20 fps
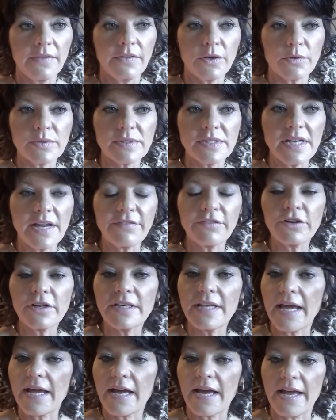There was never
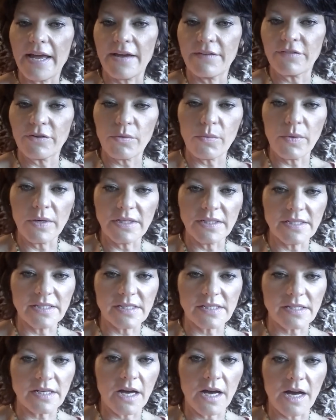a day I ever wanted to
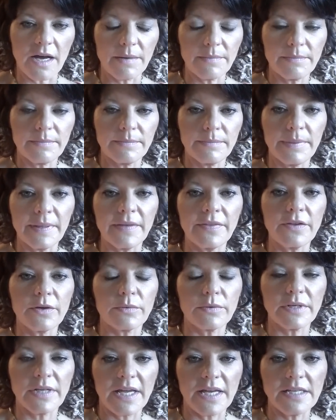stop, but
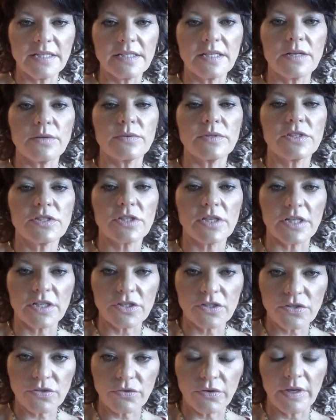there were days that it was
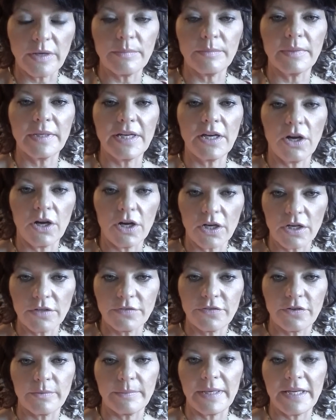extremely
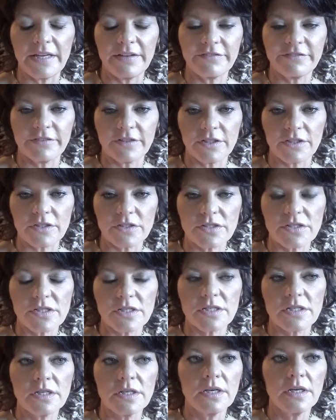hard for me at
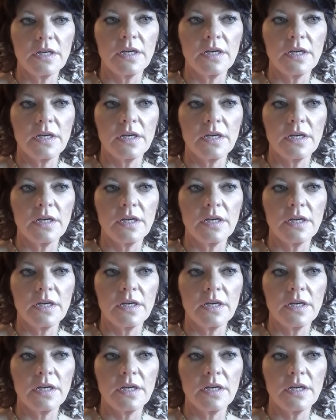first.